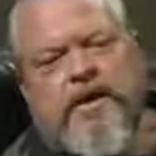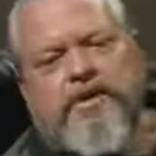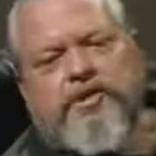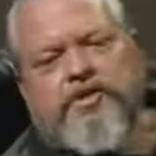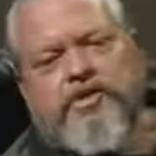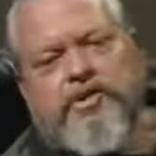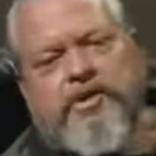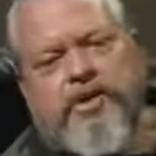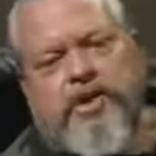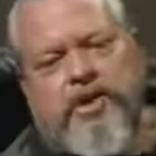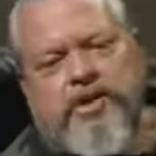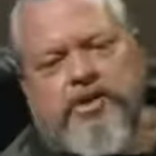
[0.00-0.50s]

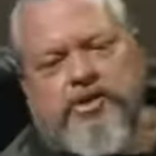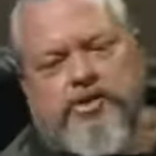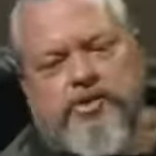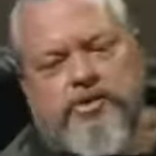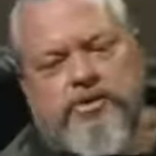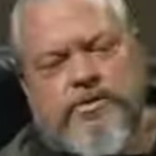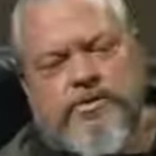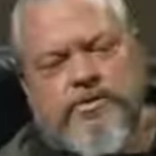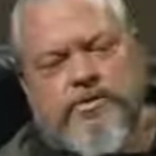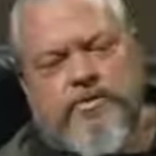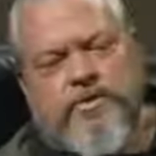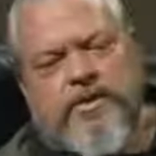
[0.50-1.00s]

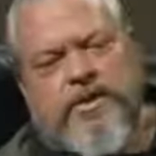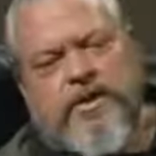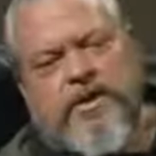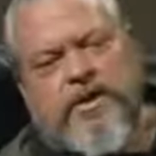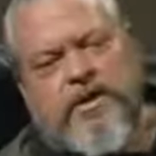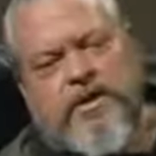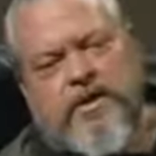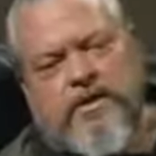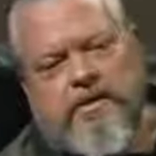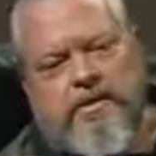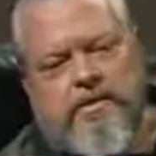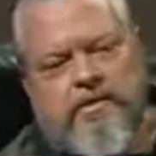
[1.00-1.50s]
education to
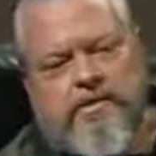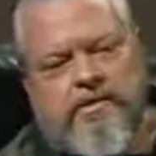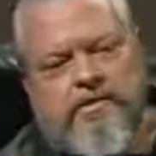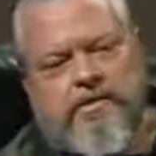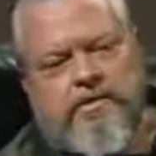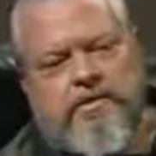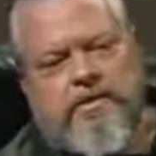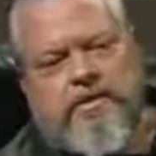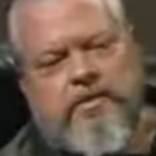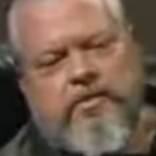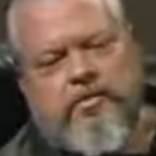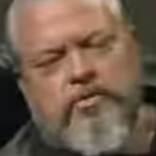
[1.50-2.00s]
me
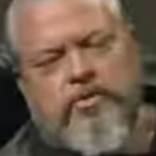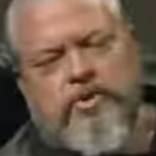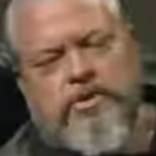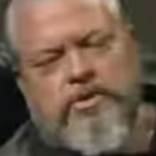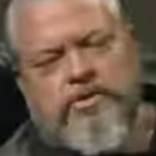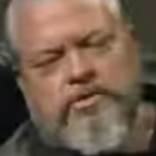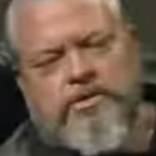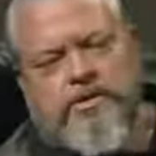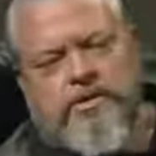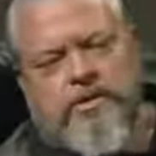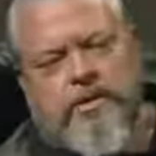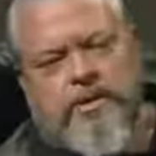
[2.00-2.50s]
in
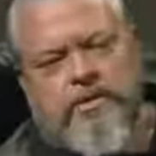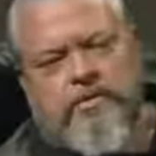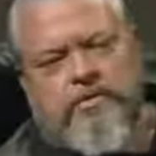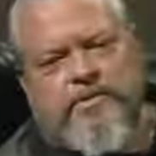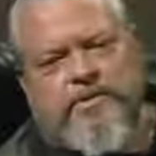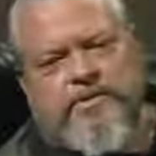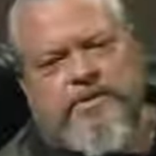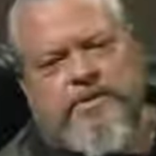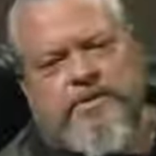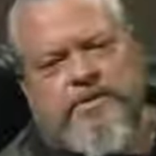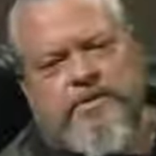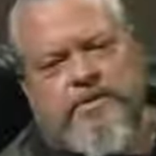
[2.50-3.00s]
human
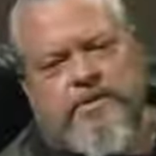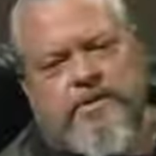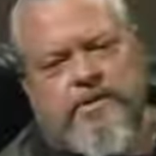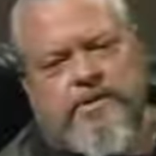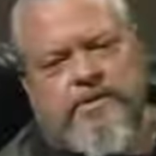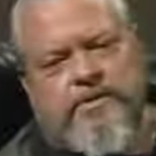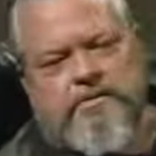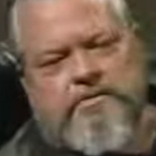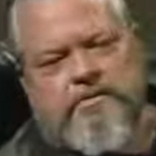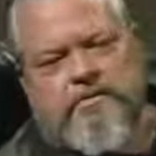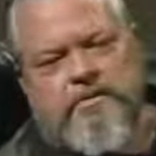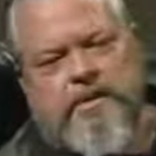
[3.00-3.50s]
terms and
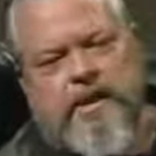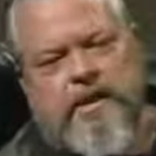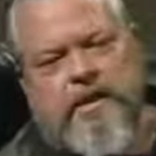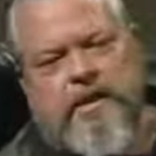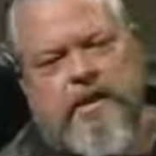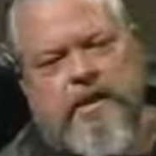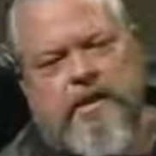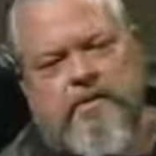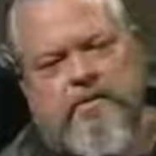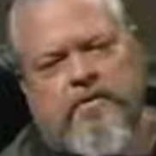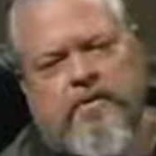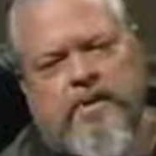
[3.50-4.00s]
in
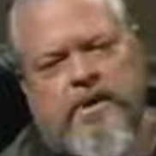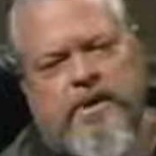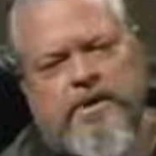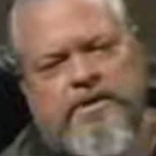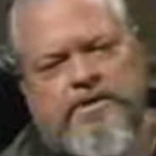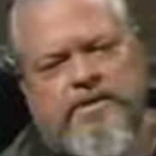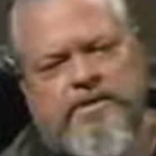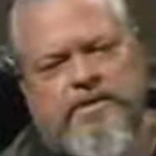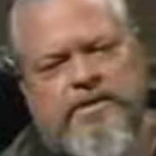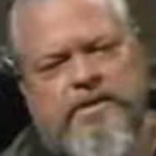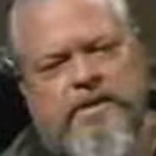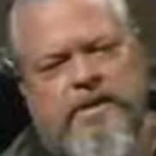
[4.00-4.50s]
many other
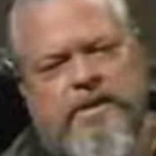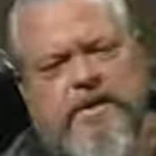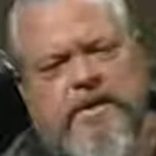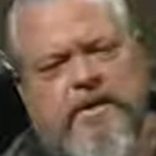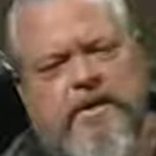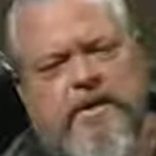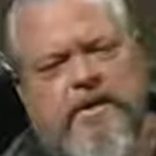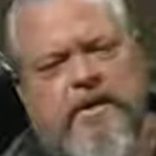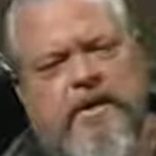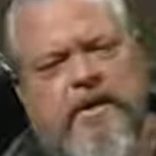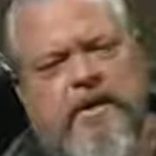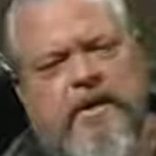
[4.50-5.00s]
ways,
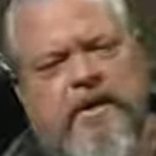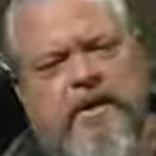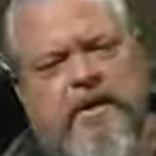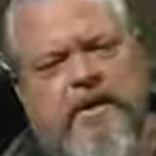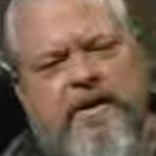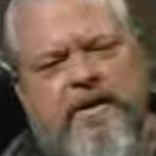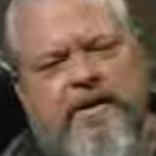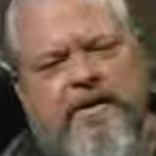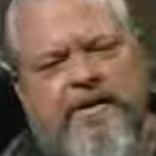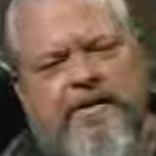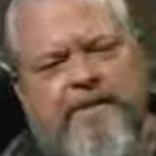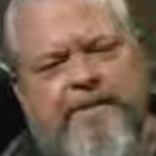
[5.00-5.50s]

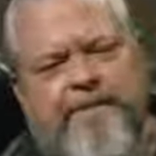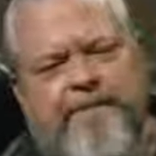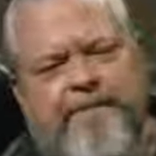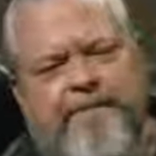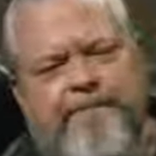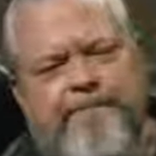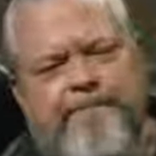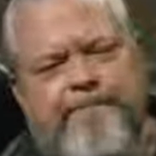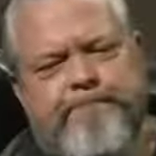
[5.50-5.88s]
uh,